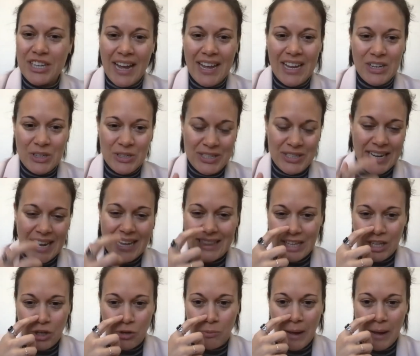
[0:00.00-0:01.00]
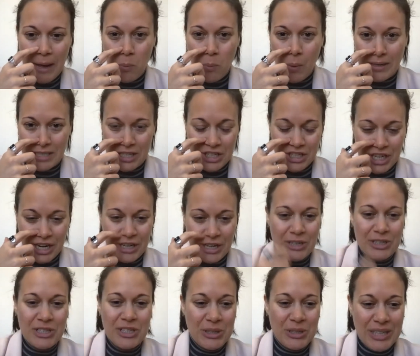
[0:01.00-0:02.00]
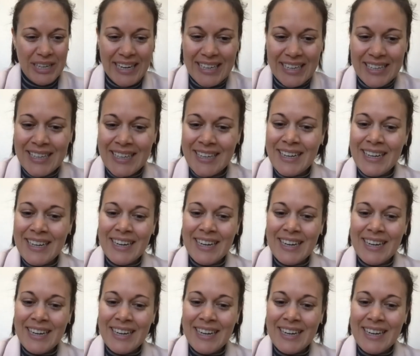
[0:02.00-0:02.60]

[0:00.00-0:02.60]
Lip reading: I understand that you might want to share your screen.